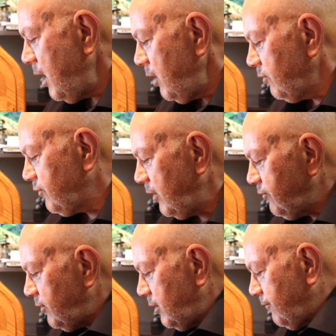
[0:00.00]
It was
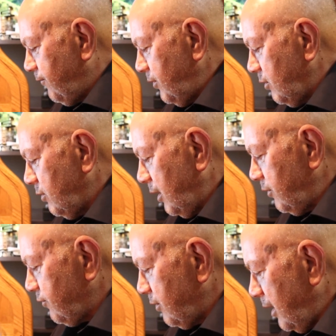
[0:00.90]
easy to feel
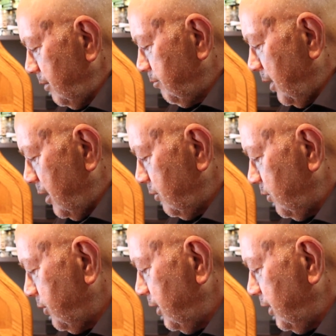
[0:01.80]
a slight bond with